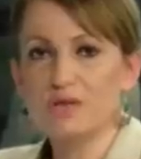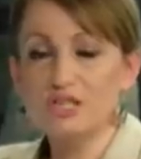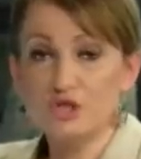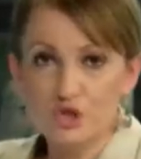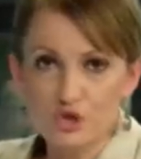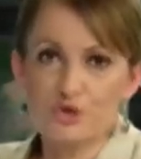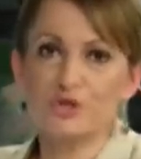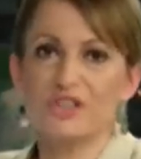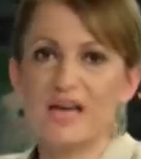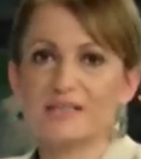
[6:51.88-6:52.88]
ensure
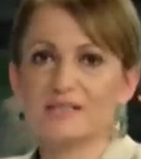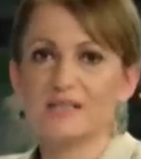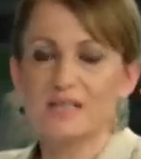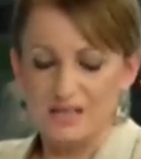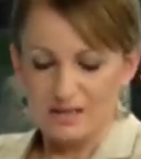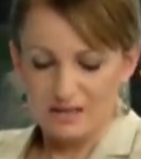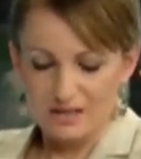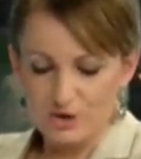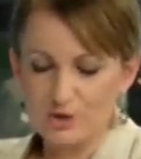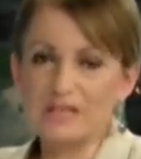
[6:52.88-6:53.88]
that
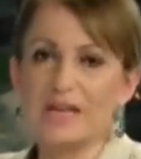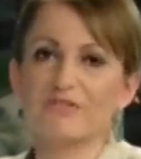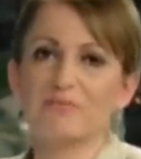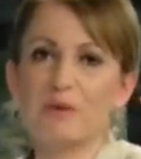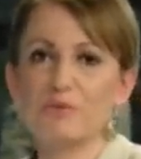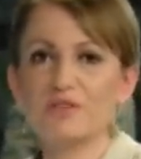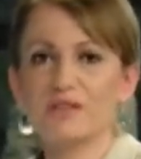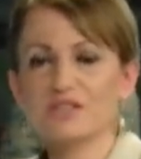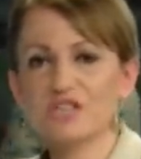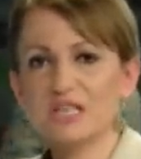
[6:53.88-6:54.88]
Streetlight of Memory,
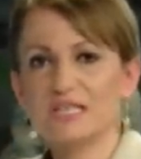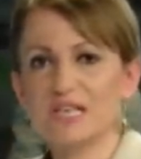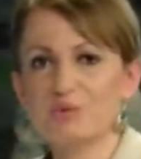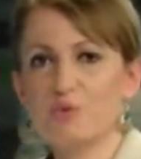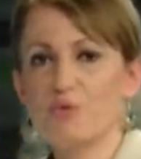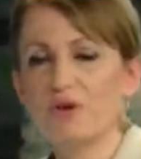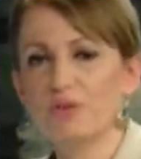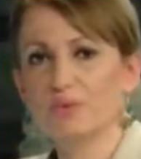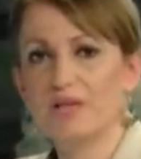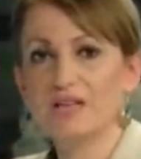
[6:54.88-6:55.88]
that genocide
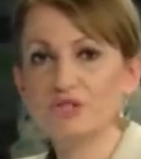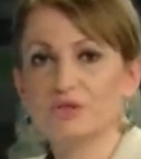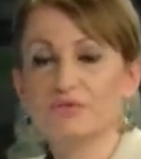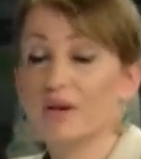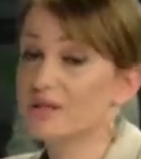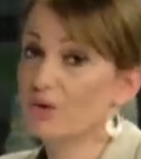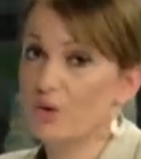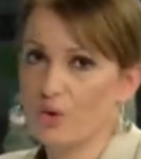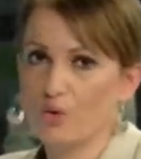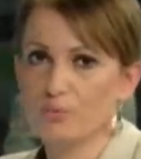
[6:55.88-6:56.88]
memorial, will actually find a
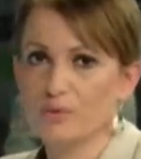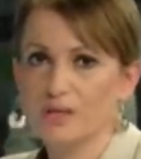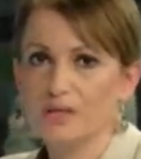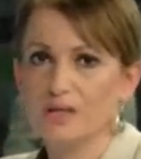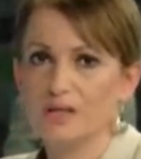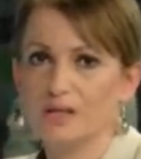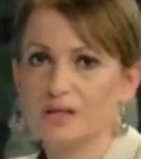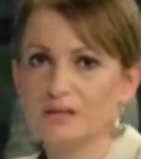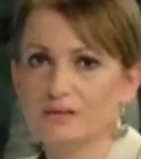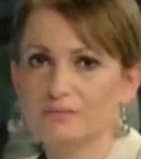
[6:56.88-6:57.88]
home
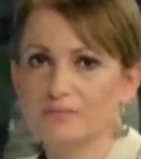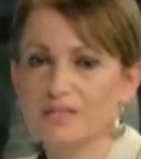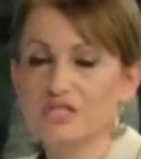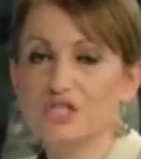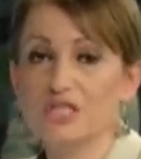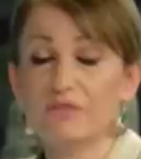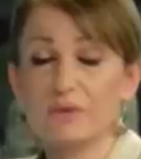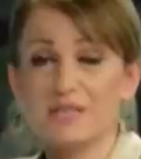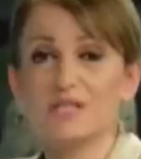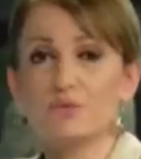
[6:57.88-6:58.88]
in Geneva?
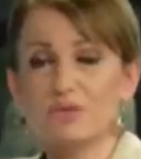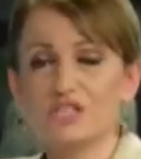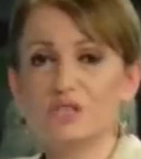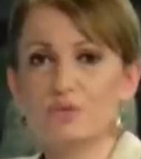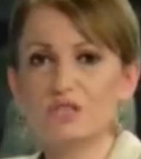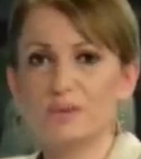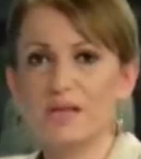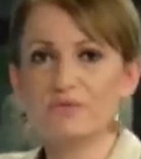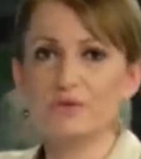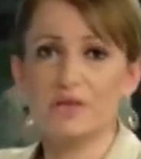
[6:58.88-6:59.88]
Because originally it was
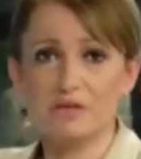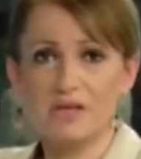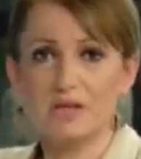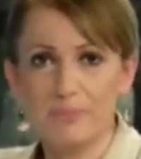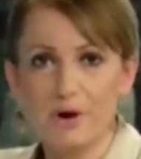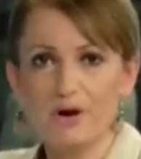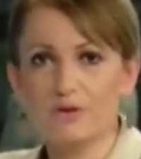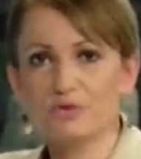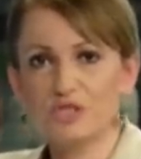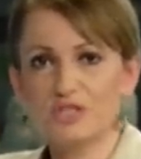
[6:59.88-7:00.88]
planned for Ariana
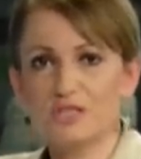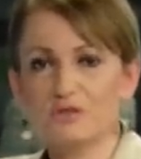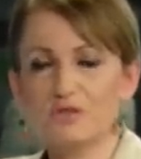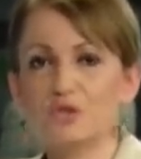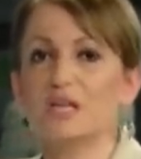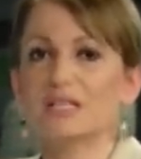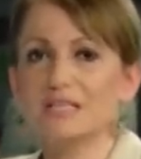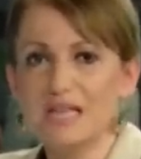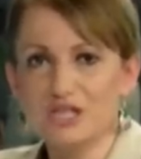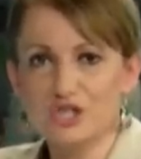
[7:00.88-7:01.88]
Park, which is near the United
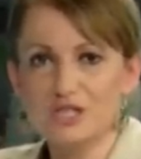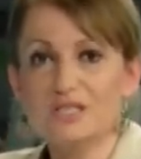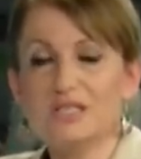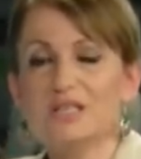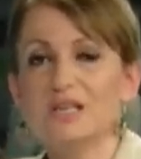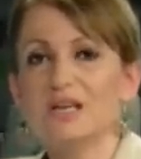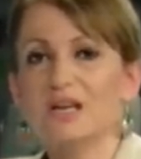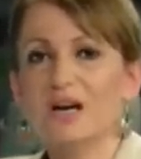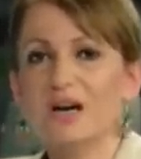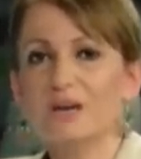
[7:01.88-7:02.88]
Nations.
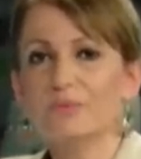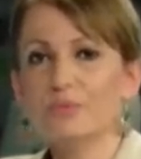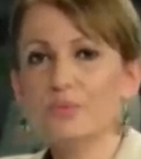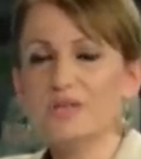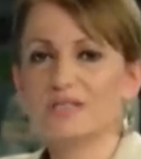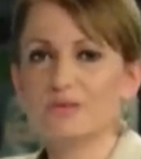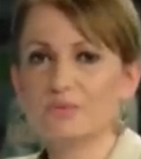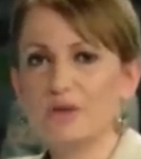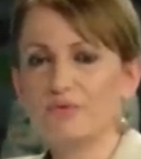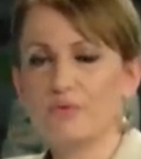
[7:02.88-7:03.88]
What is the
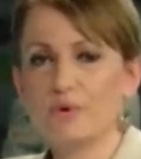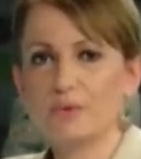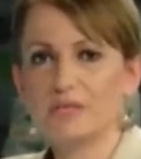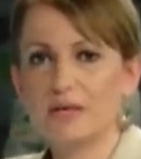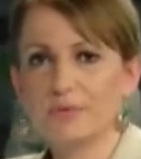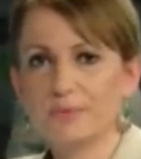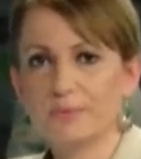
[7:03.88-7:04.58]
way forward now?